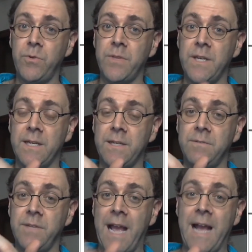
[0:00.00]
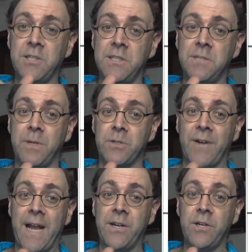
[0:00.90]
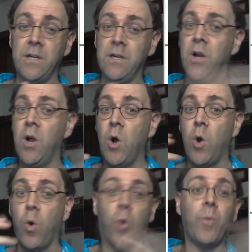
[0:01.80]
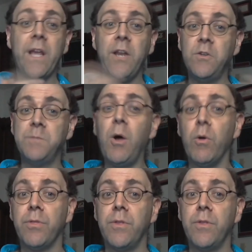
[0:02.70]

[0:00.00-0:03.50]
the Actions Builder editor, or we can use both.